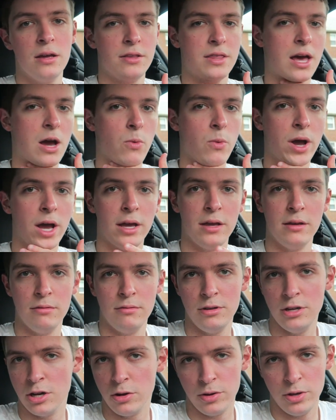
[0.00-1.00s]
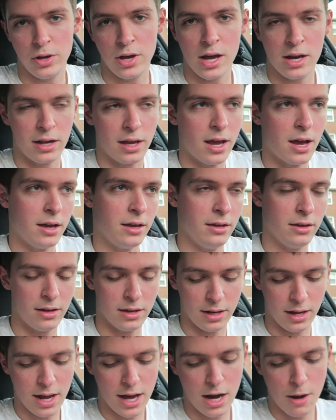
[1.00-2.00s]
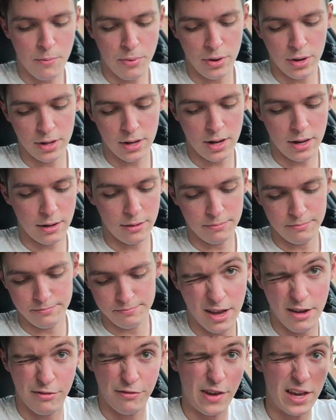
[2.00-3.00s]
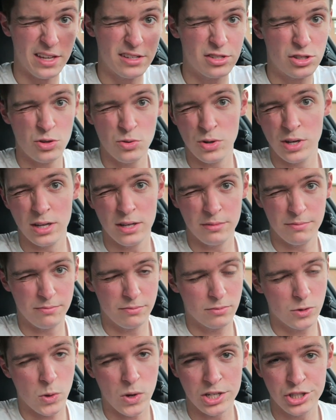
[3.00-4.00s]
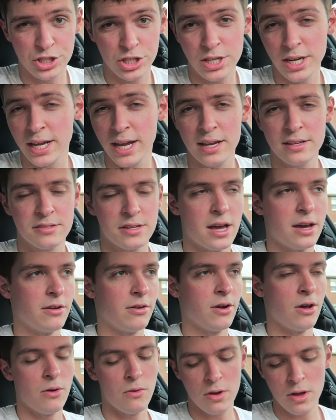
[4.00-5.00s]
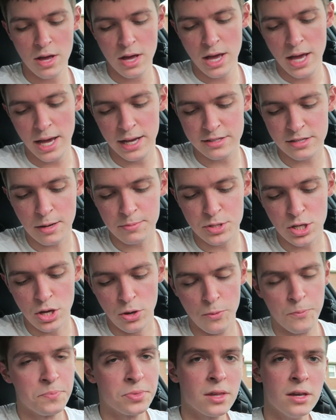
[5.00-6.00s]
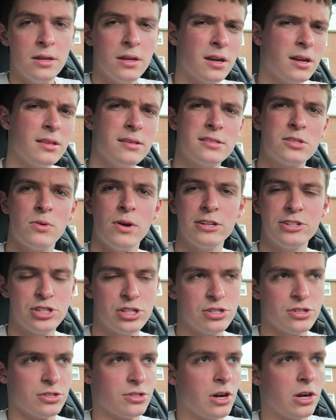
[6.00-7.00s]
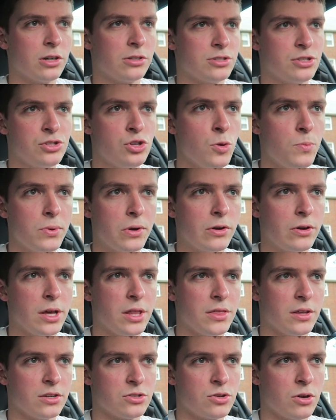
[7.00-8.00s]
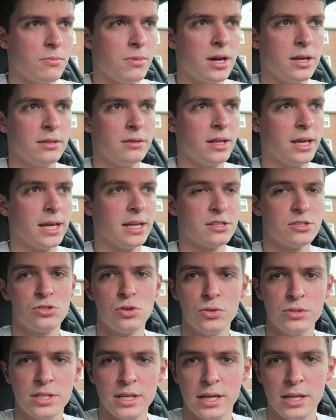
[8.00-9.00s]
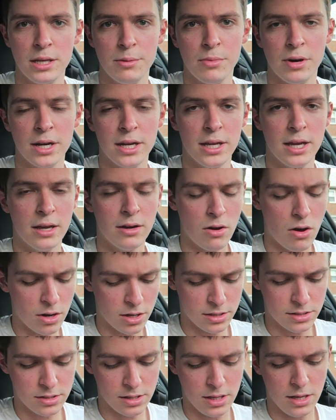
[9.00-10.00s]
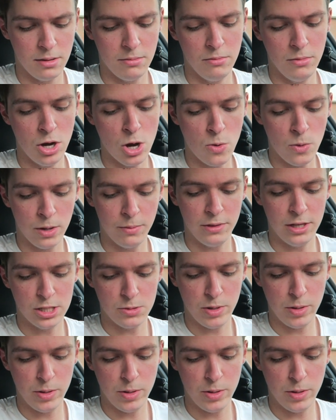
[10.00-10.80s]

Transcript: That way, you know, you can kind of put a face to a question, I guess. I don't know. It's up to you. None of these questions are stupid or anything, so I'm not like insulting anybody. And honestly, knowing these